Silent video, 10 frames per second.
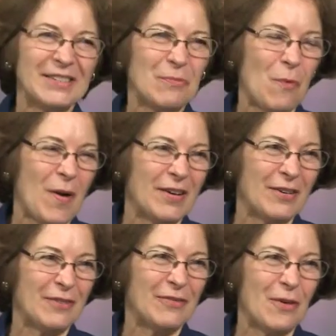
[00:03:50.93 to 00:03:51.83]

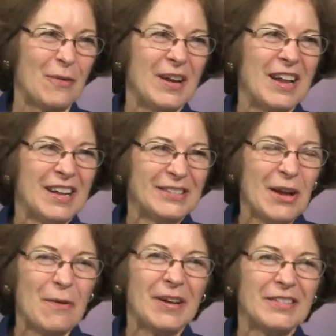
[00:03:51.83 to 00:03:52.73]
wonderful.
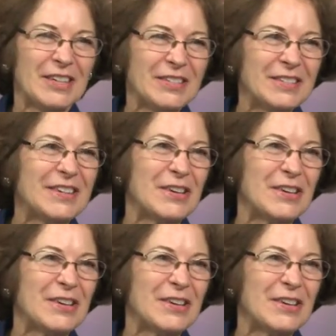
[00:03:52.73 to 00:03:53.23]
So this is a